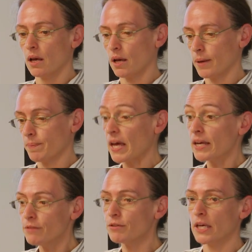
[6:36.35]

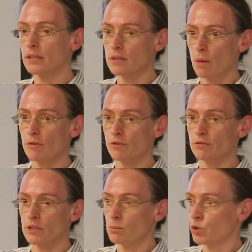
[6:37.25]
alleviate some of the
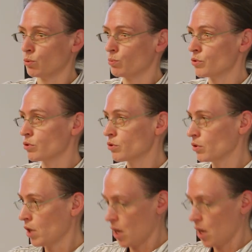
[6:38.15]
symptoms.